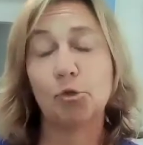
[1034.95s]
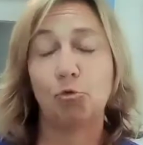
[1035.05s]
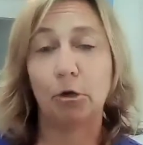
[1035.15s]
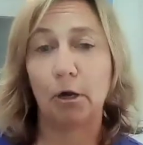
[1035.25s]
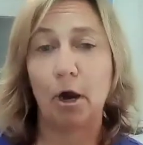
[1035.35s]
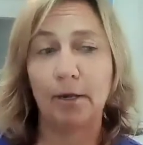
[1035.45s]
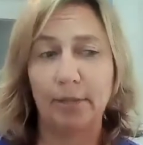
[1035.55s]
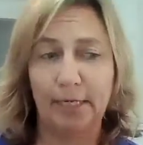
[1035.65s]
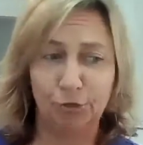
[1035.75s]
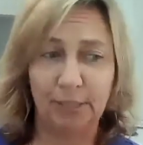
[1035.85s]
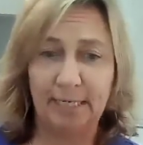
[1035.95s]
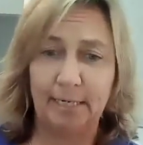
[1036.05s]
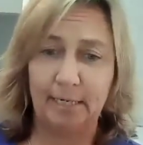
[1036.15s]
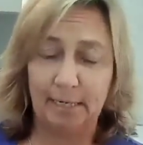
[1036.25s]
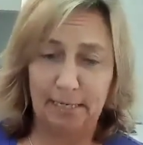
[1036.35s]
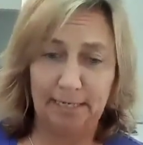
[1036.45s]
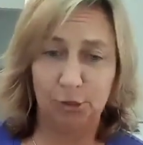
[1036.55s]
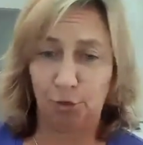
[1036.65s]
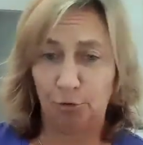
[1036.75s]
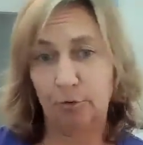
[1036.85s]
or are they treated
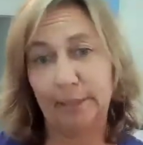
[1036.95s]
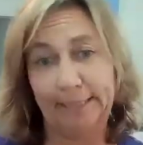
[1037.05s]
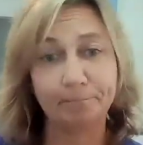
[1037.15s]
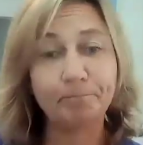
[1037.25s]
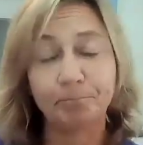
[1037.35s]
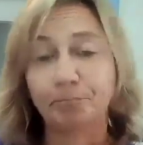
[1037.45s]
internally?